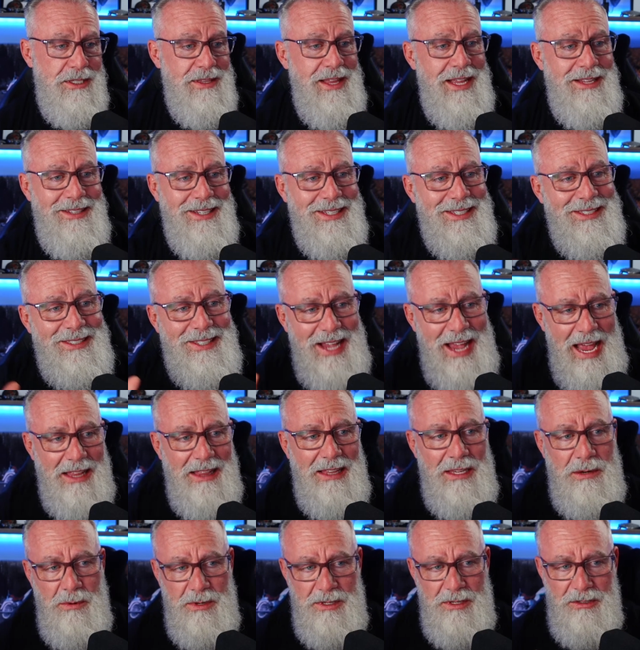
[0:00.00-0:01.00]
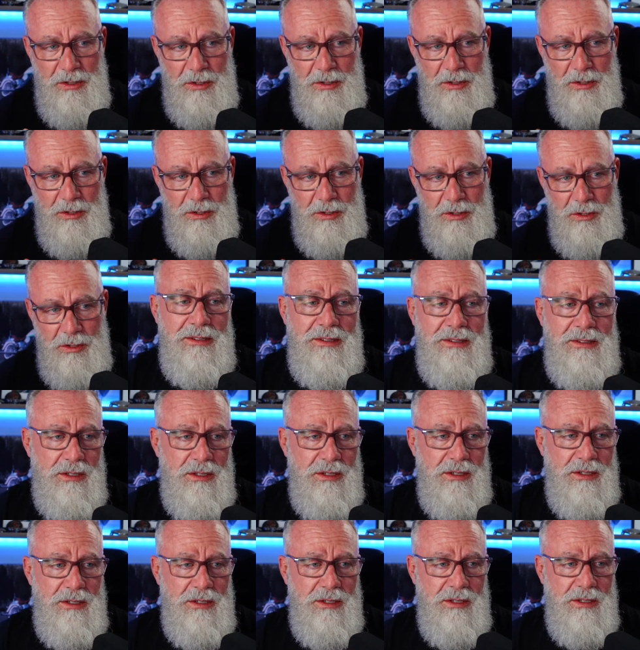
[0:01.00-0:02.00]
And that's exactly what Zoom Spaces
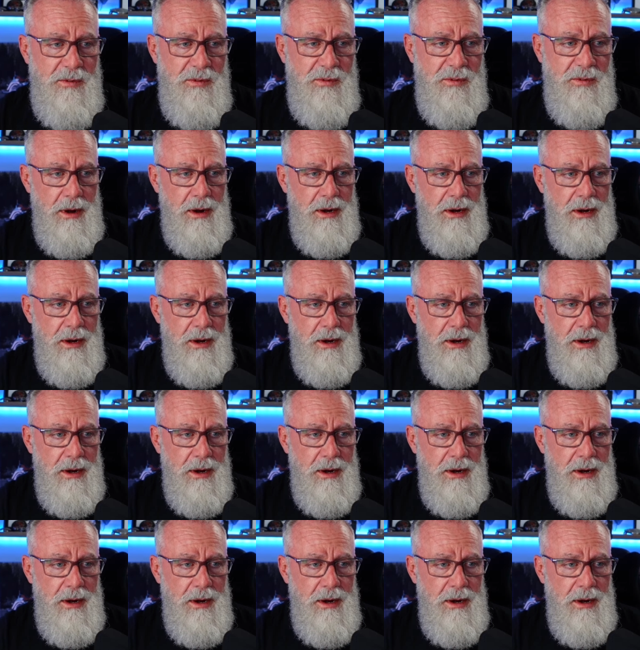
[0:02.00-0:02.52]
is for.